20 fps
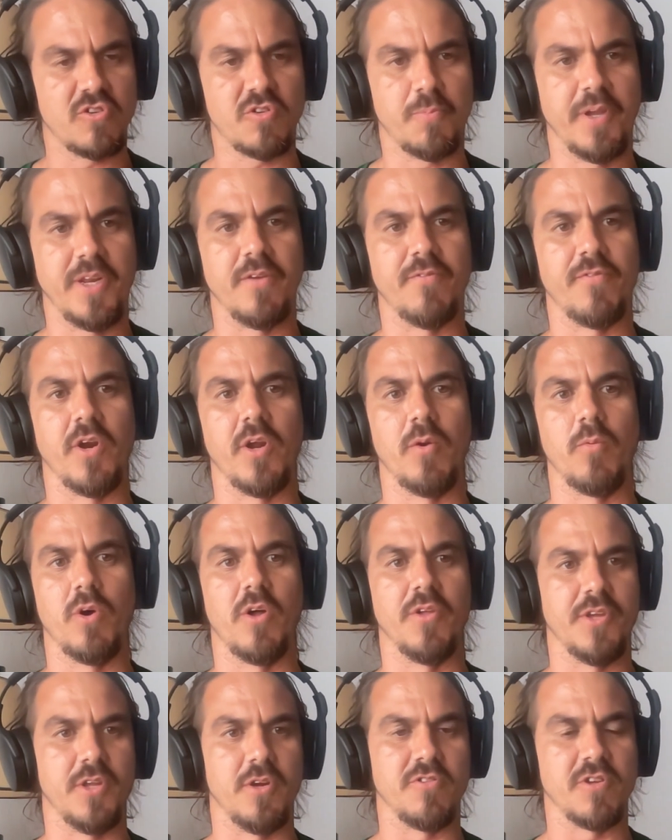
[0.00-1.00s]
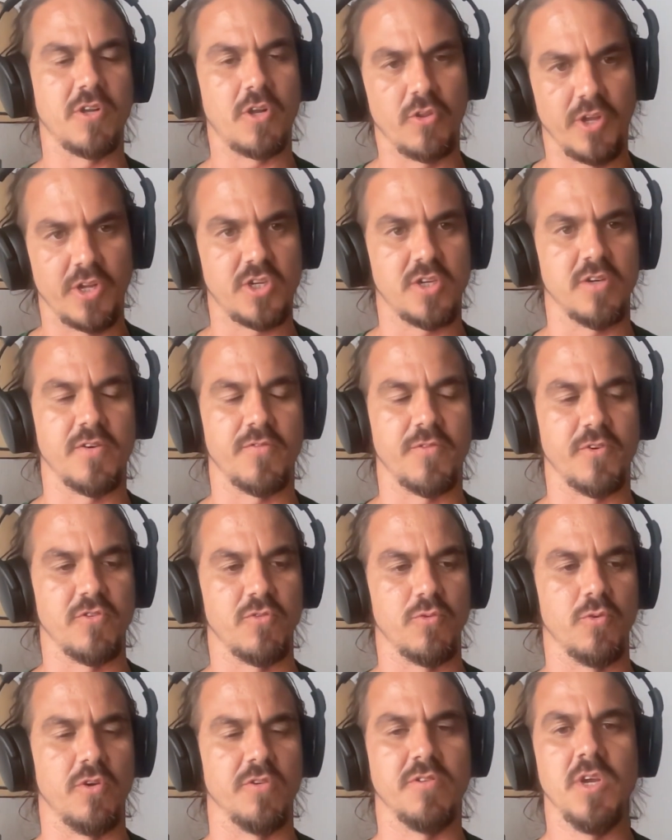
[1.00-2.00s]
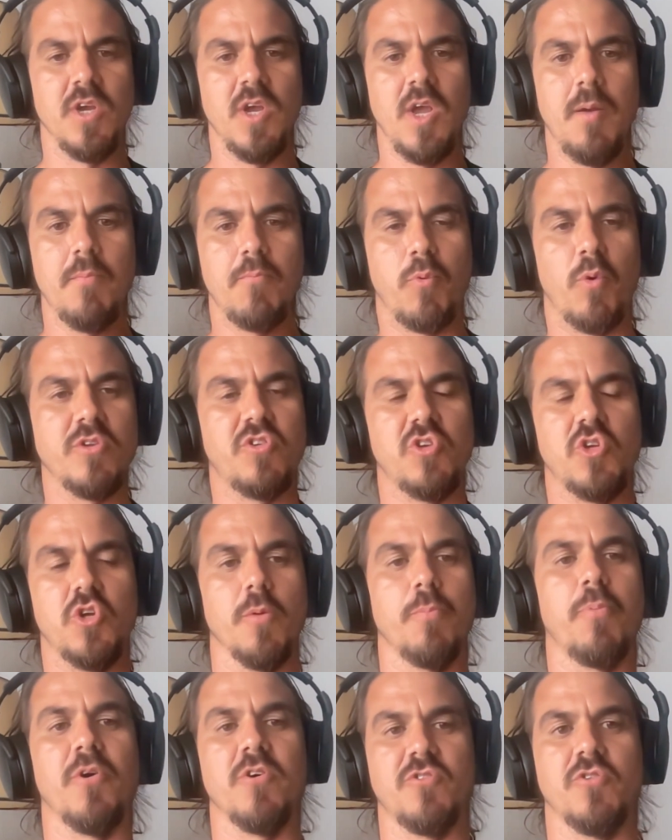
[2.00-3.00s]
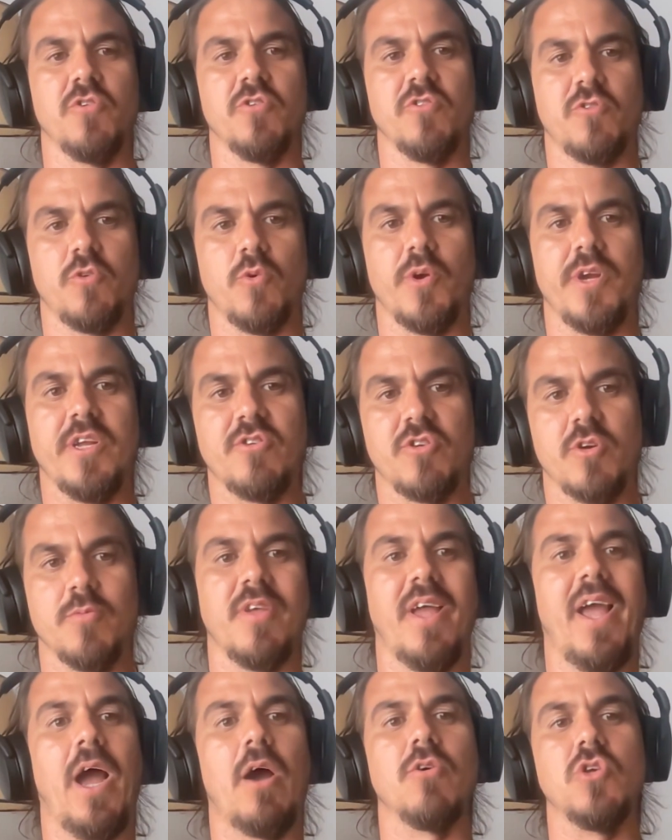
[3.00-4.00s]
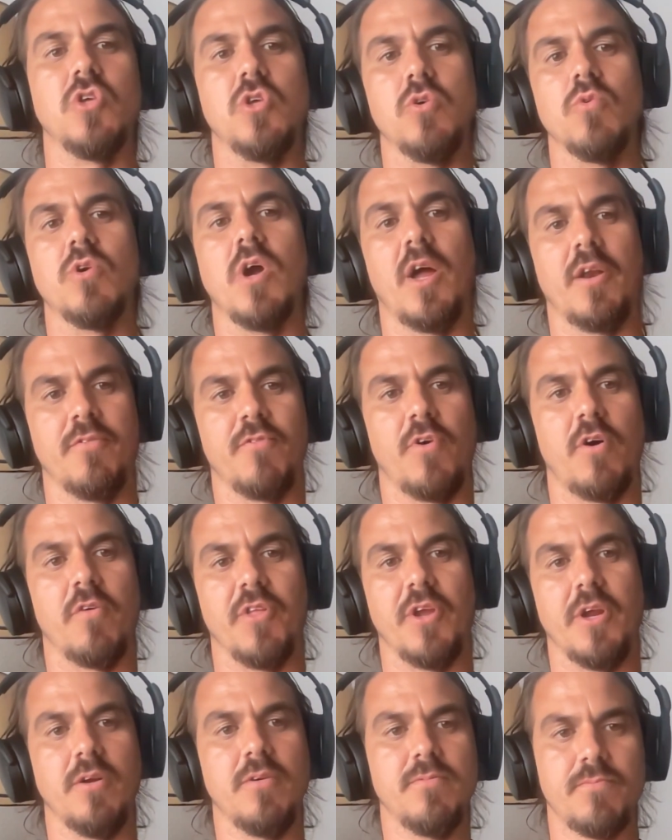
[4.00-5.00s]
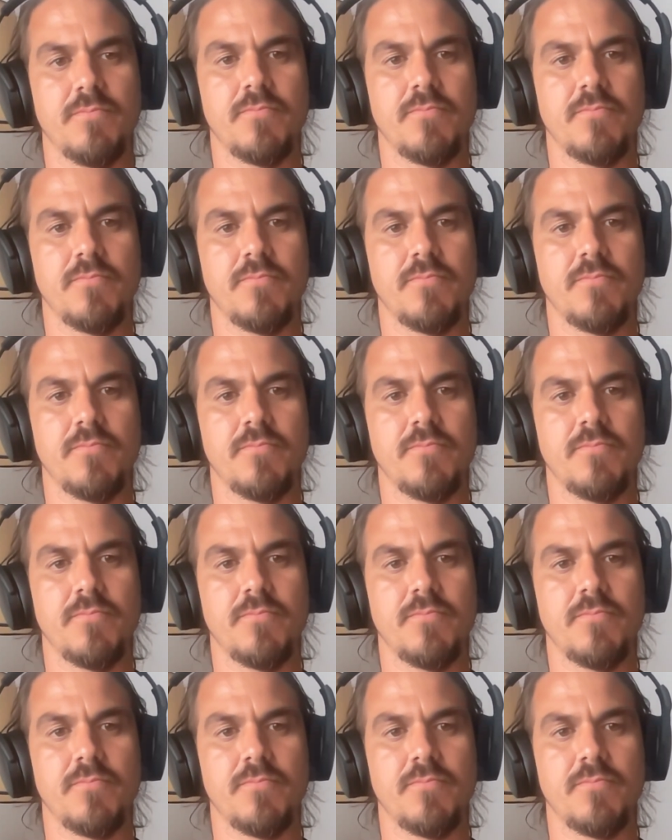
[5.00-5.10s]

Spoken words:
explained it very well, it's a collection of different tools. What's your personal story in terms of how you got involved there?